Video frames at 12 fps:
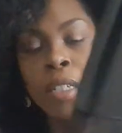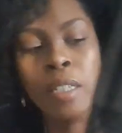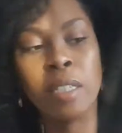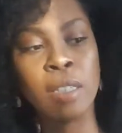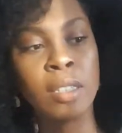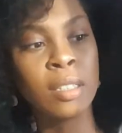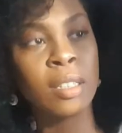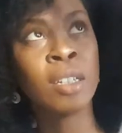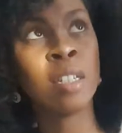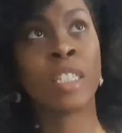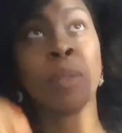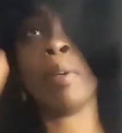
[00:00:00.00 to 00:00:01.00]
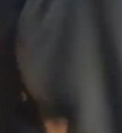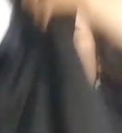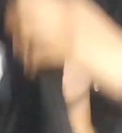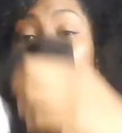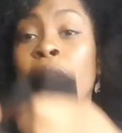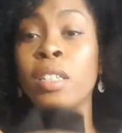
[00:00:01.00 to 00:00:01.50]
nice So, a
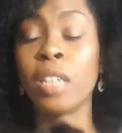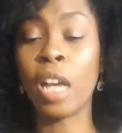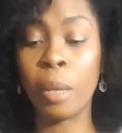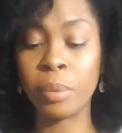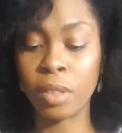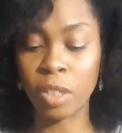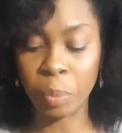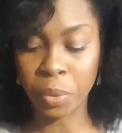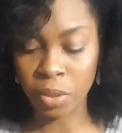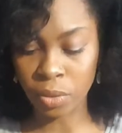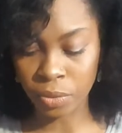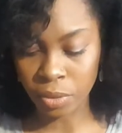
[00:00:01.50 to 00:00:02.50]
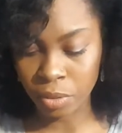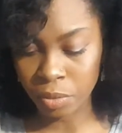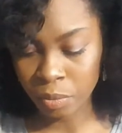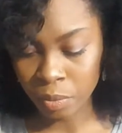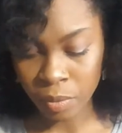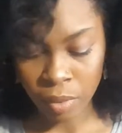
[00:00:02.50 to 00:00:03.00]
skirt it's absolutely beautiful
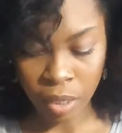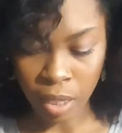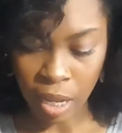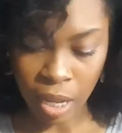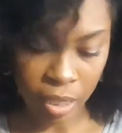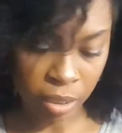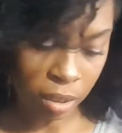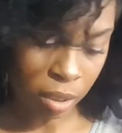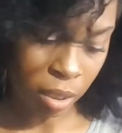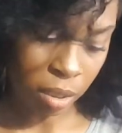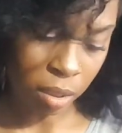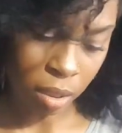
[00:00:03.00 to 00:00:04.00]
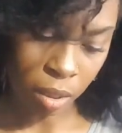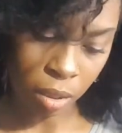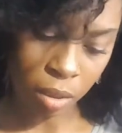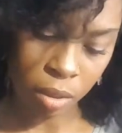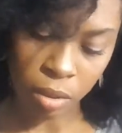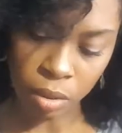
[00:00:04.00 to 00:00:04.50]
and it
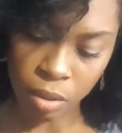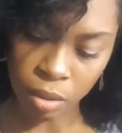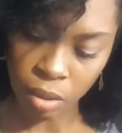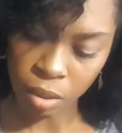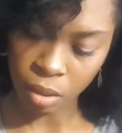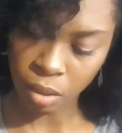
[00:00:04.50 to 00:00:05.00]
is